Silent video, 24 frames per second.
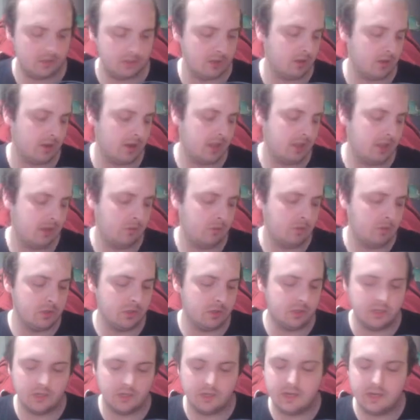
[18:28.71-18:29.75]
so I think we're
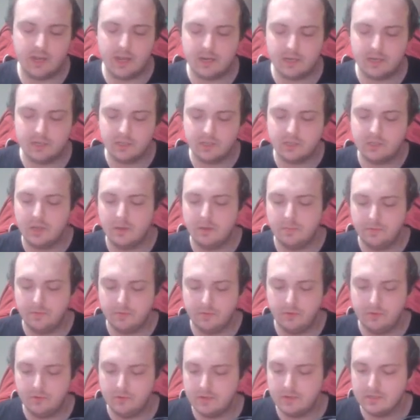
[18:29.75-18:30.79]
just gonna kind of skip
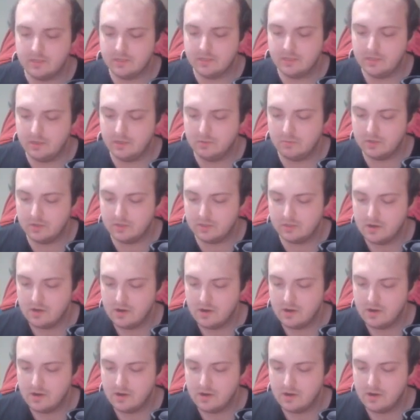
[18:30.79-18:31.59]
through it and see what